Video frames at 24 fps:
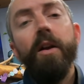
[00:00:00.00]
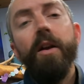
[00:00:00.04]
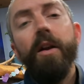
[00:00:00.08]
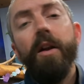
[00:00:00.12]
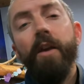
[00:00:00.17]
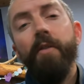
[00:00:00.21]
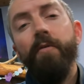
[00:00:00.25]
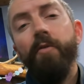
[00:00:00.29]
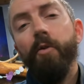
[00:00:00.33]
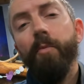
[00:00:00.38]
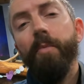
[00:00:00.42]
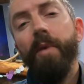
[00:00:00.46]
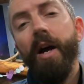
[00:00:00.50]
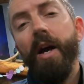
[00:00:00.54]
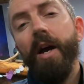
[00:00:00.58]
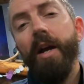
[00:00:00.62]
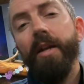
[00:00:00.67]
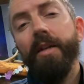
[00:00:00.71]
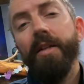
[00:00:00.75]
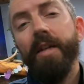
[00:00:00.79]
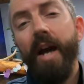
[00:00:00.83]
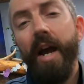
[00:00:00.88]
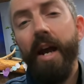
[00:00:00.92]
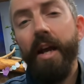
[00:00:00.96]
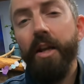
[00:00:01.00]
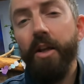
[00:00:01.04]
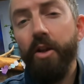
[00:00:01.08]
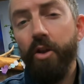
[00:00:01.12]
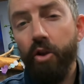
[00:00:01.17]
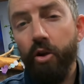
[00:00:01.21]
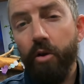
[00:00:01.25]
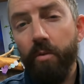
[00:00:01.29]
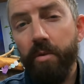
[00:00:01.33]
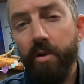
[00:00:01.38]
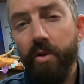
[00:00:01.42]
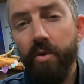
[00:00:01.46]
If you buy tiny
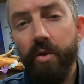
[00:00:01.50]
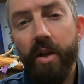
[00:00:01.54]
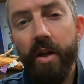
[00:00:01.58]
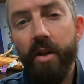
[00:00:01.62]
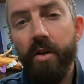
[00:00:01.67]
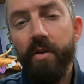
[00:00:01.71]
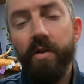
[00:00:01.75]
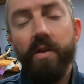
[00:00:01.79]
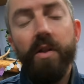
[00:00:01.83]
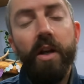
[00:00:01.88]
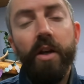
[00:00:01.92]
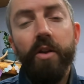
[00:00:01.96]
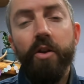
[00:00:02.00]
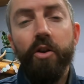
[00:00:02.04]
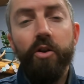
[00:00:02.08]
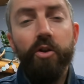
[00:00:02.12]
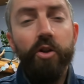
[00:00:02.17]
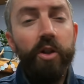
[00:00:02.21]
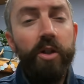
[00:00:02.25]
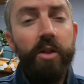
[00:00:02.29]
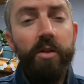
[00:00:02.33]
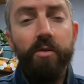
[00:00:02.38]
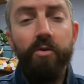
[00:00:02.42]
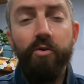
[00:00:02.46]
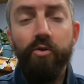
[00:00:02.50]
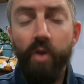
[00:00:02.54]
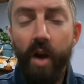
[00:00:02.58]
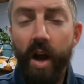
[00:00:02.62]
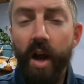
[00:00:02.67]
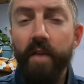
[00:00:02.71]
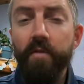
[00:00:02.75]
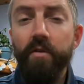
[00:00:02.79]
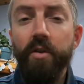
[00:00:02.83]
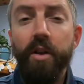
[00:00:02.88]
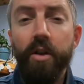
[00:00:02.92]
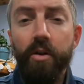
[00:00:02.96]
little bluegills and they're just
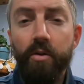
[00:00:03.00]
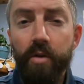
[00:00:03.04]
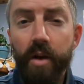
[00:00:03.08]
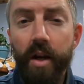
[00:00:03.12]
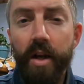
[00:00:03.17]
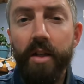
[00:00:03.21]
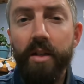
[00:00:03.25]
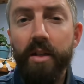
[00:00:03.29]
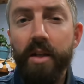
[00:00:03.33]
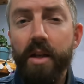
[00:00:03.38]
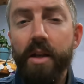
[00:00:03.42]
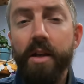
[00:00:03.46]
driving you crazy,